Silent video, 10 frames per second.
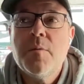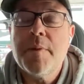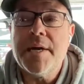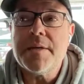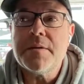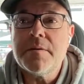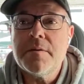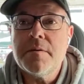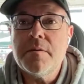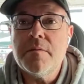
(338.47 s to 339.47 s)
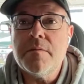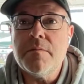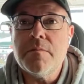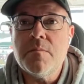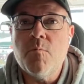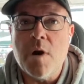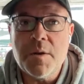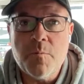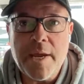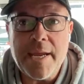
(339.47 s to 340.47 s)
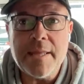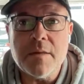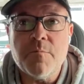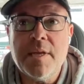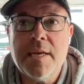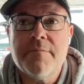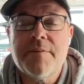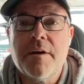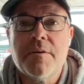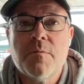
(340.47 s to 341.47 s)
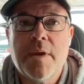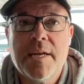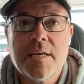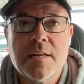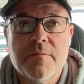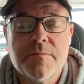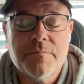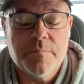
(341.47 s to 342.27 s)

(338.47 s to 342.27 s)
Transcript: But one way that we have found a way to kind of